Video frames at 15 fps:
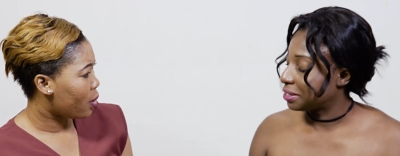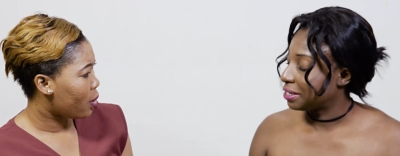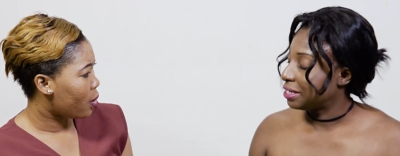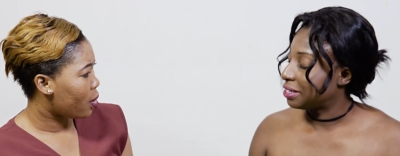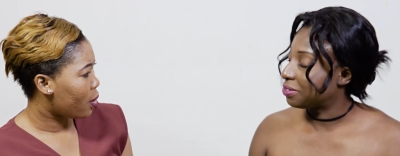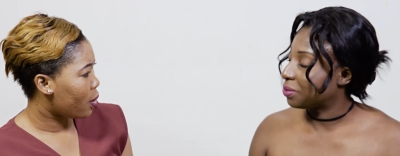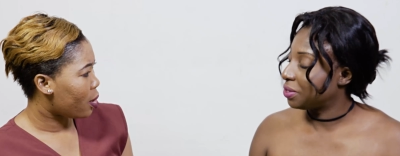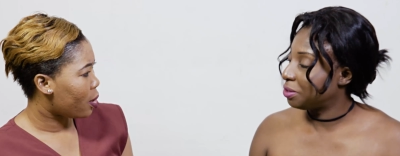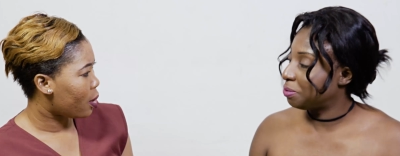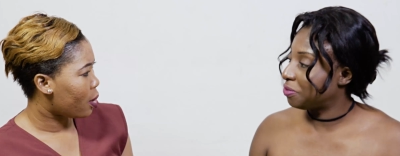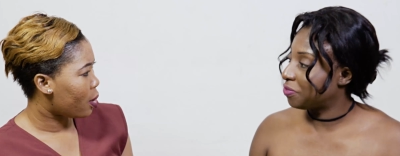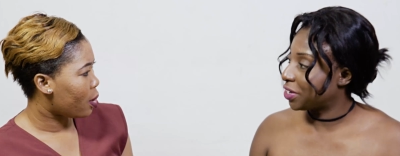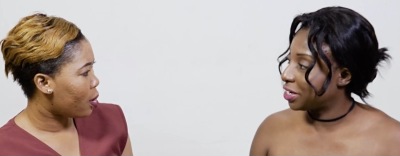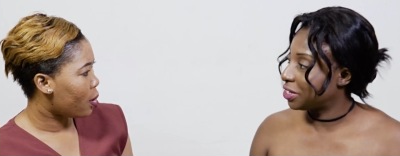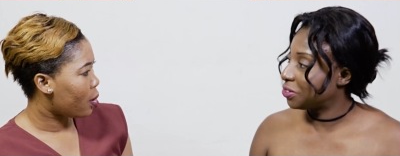Speaker 1: It's going to be
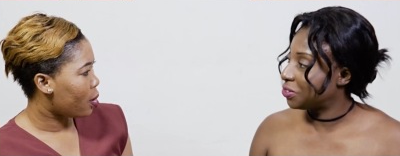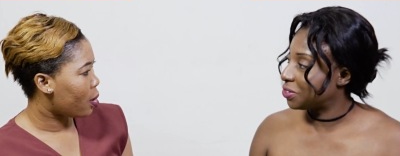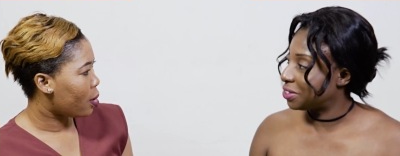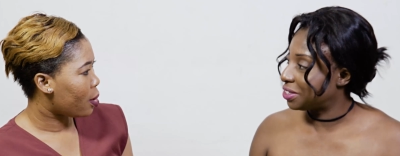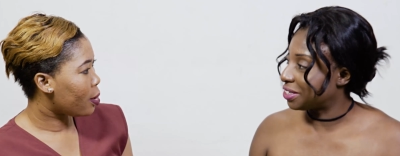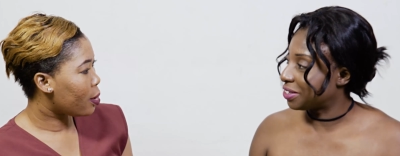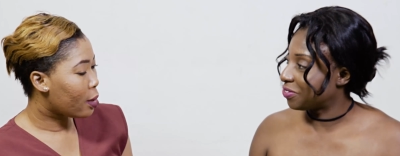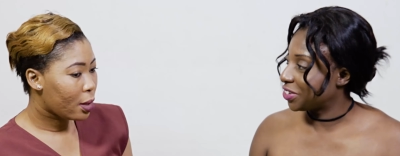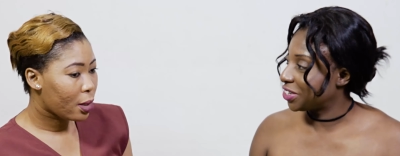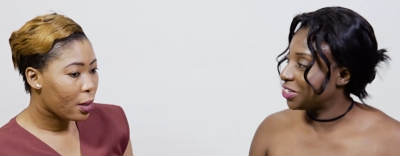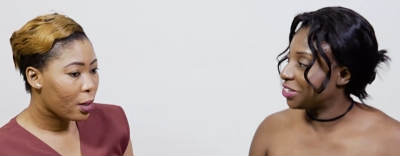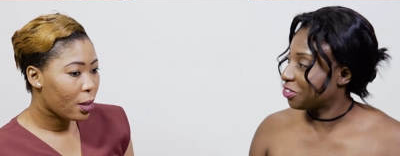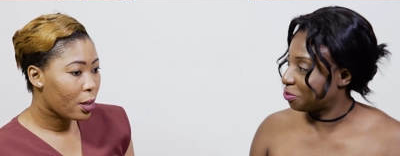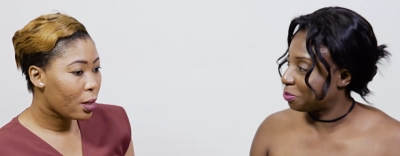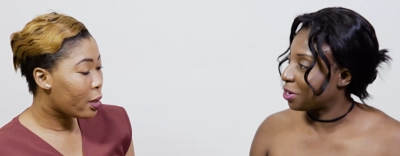very interesting, a very
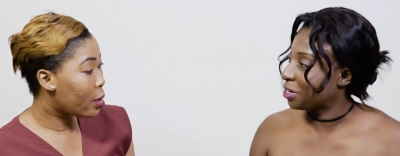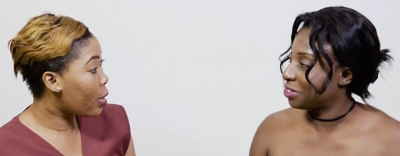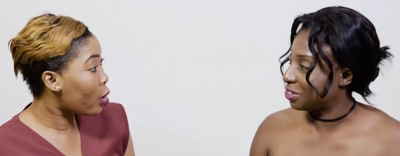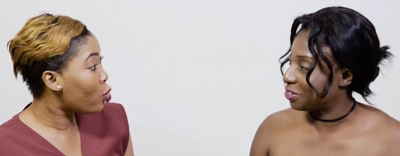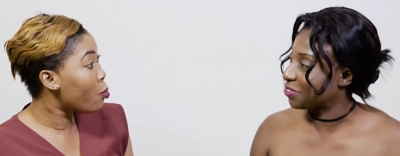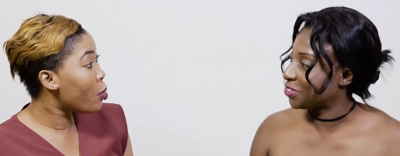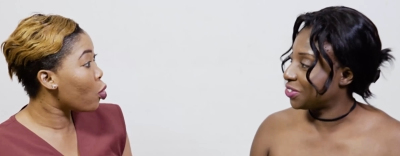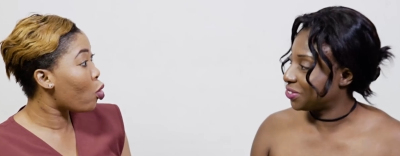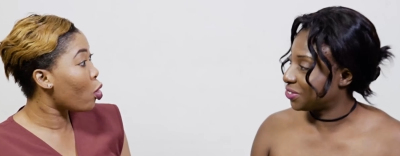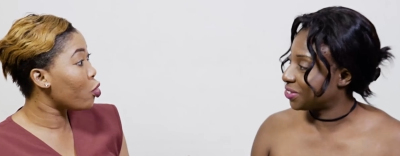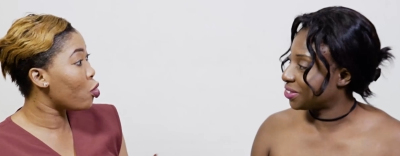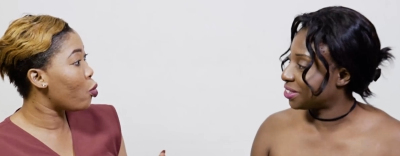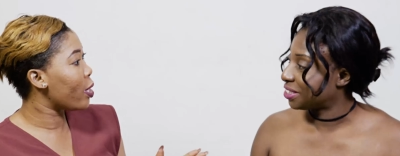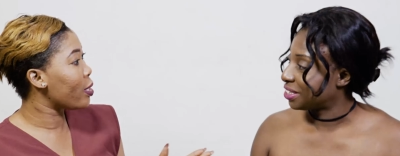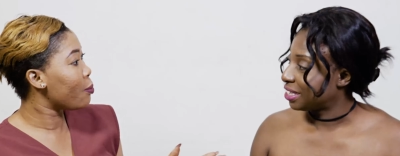tough process. Yes, we Go
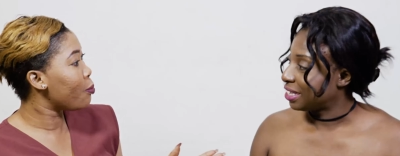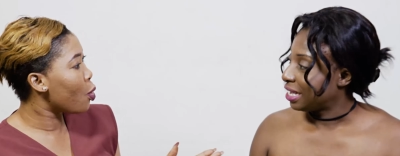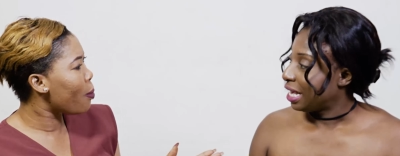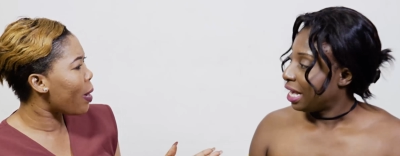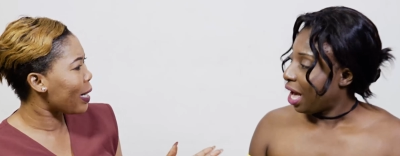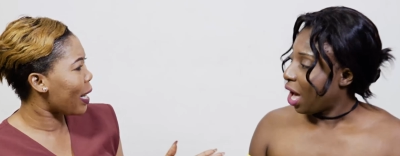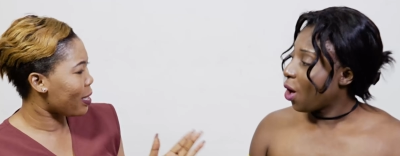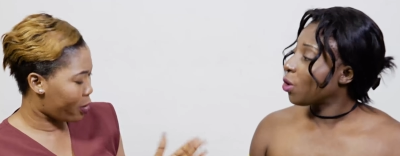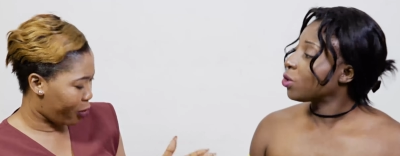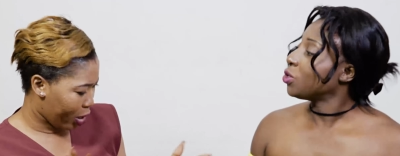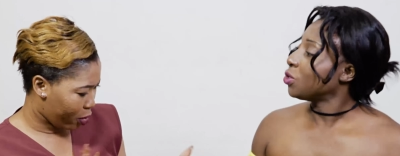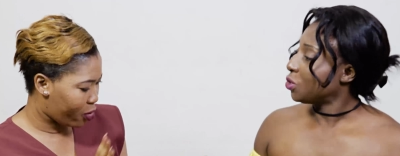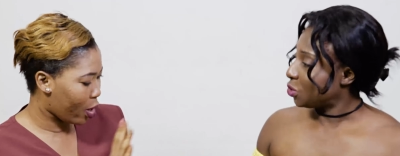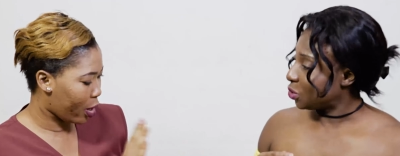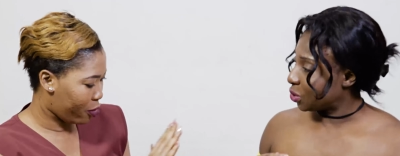US, you man, oh.
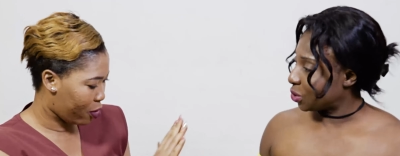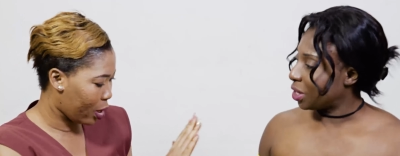train, train,